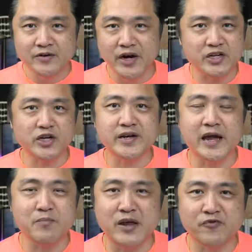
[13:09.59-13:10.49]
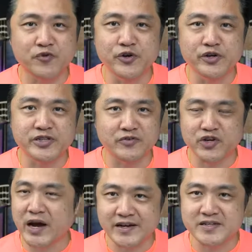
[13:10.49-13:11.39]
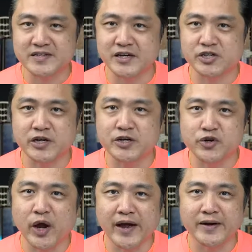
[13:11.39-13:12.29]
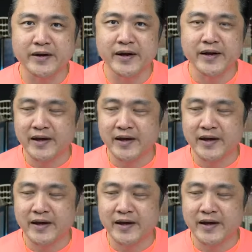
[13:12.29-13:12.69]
Russia can make full use of China's digital yuan,